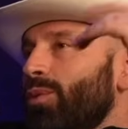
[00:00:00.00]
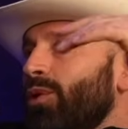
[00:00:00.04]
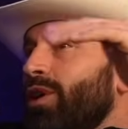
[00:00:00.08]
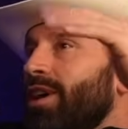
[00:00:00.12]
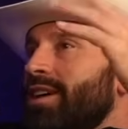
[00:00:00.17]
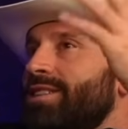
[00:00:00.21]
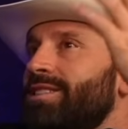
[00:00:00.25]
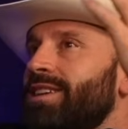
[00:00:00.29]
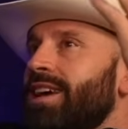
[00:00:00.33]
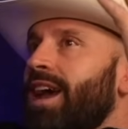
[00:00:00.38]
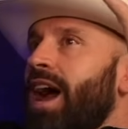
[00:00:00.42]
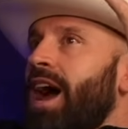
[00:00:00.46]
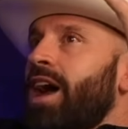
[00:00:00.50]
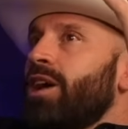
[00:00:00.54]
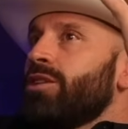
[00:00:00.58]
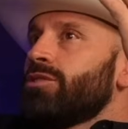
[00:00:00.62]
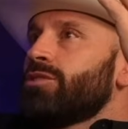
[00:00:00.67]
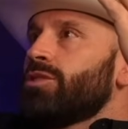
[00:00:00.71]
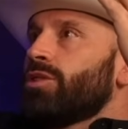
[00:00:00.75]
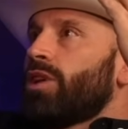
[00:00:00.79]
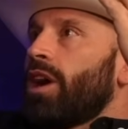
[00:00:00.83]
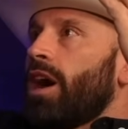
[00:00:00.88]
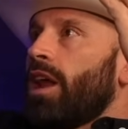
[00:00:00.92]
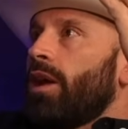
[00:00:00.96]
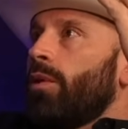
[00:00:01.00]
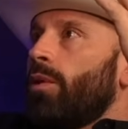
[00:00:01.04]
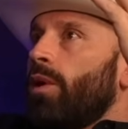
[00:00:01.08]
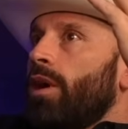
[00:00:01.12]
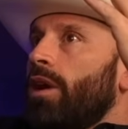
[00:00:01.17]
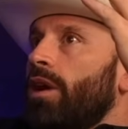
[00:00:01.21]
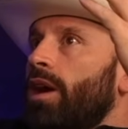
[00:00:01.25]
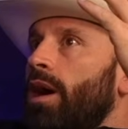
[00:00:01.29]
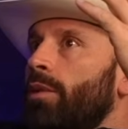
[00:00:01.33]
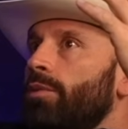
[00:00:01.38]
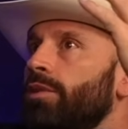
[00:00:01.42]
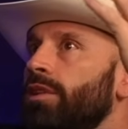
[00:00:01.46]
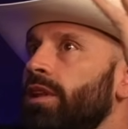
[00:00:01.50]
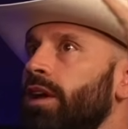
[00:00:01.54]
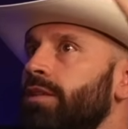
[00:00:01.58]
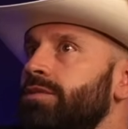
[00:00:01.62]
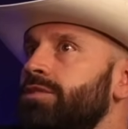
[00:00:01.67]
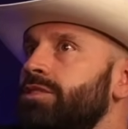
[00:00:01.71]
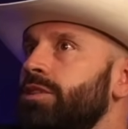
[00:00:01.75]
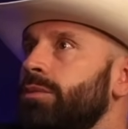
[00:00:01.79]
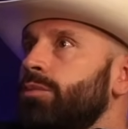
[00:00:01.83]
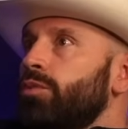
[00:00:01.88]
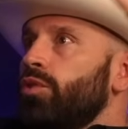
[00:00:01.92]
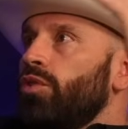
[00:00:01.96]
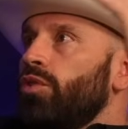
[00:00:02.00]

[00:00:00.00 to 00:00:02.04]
Well, it's like I also kind of I would love to